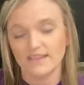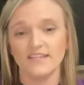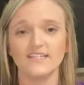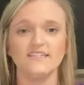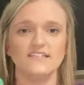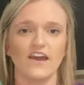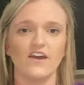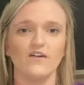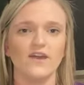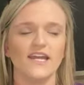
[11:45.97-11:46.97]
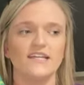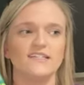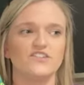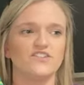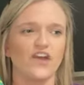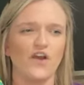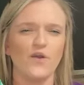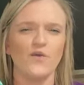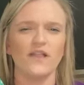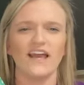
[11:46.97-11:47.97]
this soak is
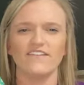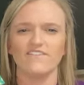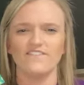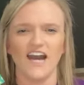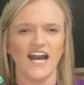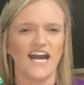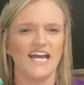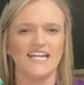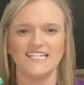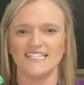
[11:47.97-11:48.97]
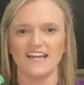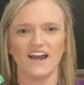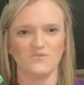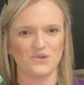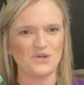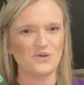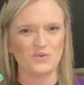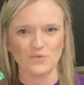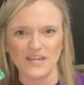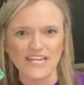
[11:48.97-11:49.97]
so like fine it's not real
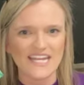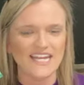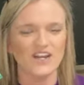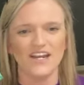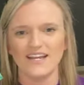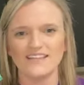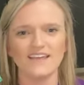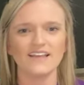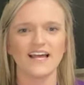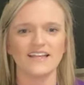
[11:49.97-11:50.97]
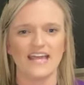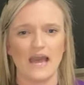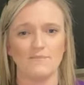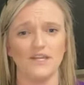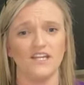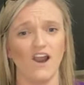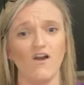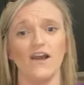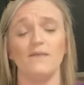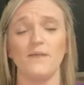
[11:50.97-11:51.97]
gritty or anything like that but
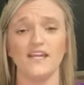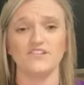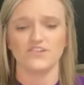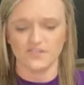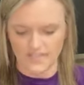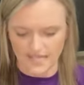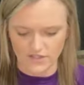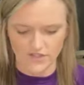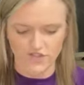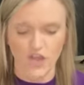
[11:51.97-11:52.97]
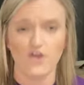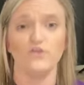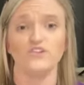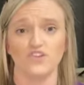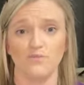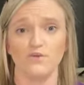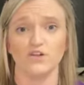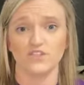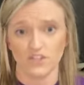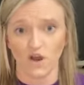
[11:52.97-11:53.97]
y'all it makes your skin so
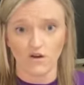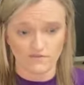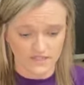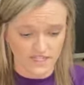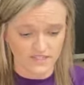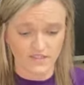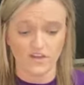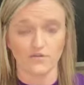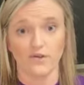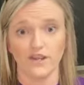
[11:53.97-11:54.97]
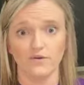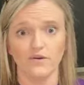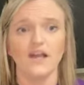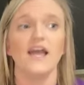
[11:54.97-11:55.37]
super soft it's unreal